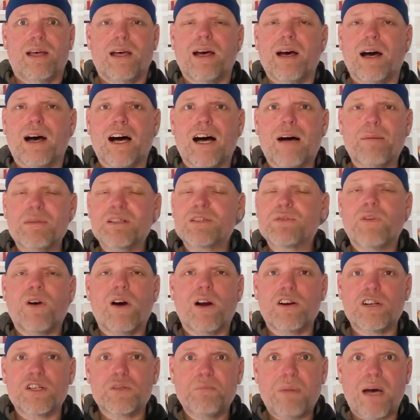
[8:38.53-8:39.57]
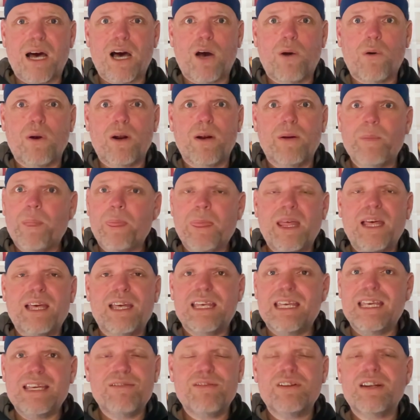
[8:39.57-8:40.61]
As far as power,
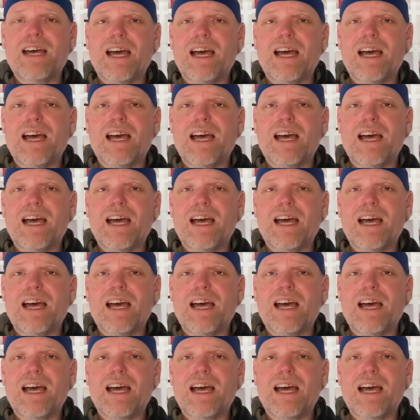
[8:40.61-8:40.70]
even